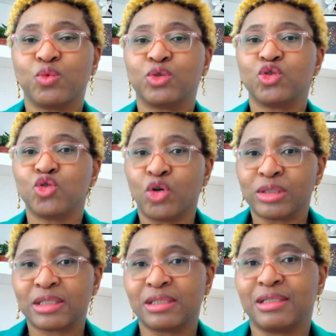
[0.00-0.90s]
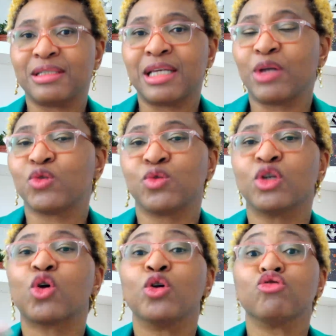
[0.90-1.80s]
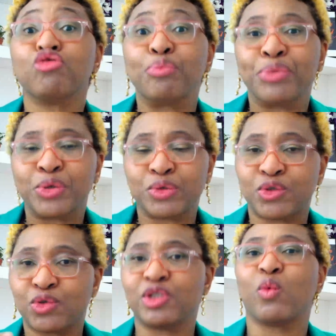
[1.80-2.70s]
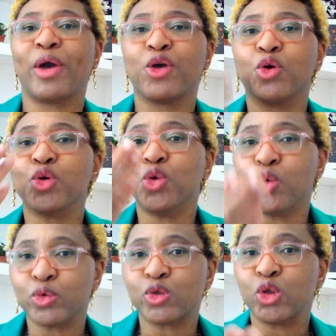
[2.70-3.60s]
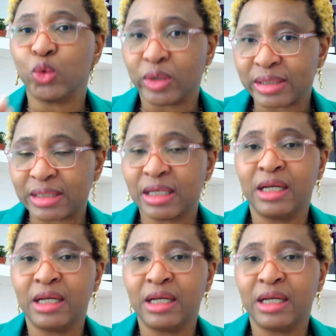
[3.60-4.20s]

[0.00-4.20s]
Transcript: will not it will not contribute to the way your nose looks.